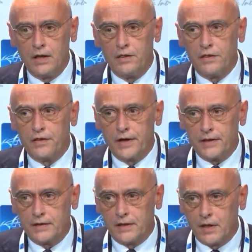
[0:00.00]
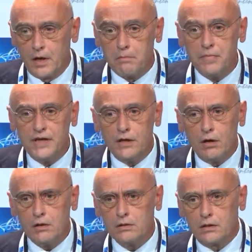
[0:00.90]
that
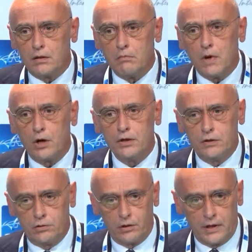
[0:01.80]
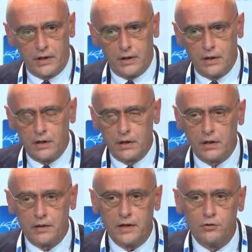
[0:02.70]
beyond monitoring,
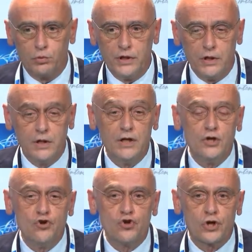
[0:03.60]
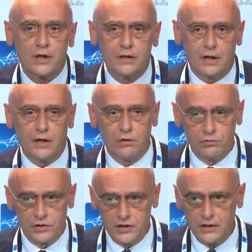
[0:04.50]
that we in general
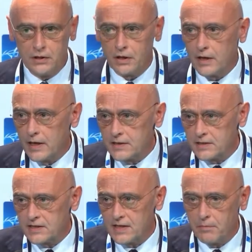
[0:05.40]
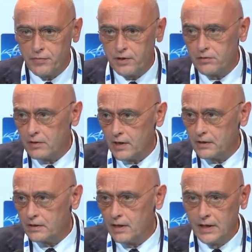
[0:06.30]
consider as something
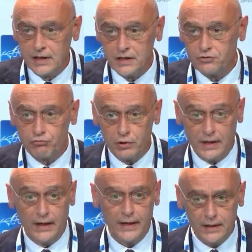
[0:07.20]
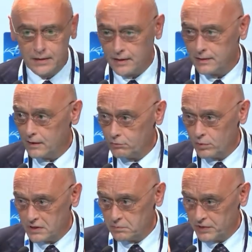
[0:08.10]
that is related to
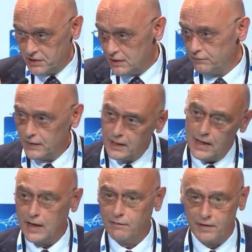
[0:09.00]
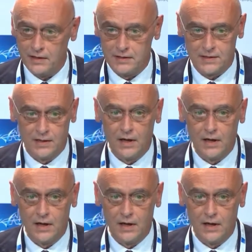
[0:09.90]
a specific event